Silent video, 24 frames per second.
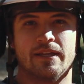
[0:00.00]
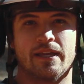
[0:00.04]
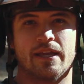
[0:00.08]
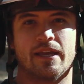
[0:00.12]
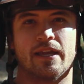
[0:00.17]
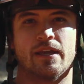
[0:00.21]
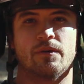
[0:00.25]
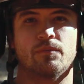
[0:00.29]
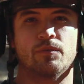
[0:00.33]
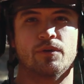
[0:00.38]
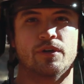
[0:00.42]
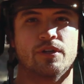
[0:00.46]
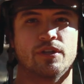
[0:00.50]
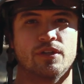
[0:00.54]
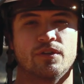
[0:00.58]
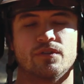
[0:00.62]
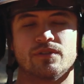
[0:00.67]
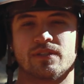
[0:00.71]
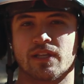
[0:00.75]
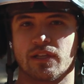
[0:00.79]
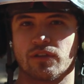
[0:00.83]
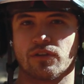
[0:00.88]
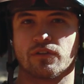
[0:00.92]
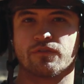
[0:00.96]
and we're going to
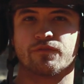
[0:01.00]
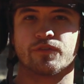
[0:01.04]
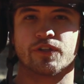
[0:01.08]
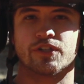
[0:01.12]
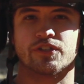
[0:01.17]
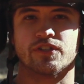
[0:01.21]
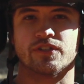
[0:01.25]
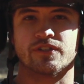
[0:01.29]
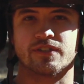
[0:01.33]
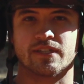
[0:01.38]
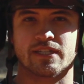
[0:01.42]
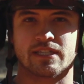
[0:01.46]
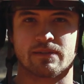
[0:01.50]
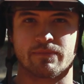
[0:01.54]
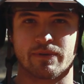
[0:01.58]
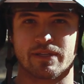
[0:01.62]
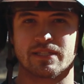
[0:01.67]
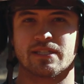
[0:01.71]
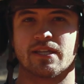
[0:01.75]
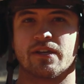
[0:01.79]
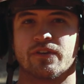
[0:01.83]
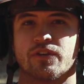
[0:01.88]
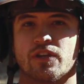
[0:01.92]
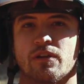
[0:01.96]
use that little friction system I
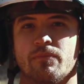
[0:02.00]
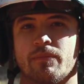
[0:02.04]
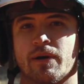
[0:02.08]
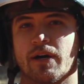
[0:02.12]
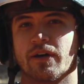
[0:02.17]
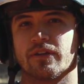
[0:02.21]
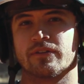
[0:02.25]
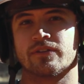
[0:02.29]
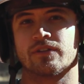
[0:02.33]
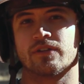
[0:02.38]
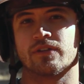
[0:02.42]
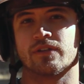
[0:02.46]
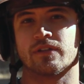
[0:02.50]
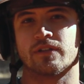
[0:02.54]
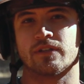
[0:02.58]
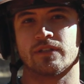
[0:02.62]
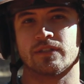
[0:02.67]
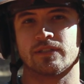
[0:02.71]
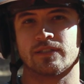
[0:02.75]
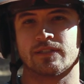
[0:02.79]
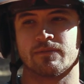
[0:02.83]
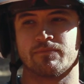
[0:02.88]
was telling you about to,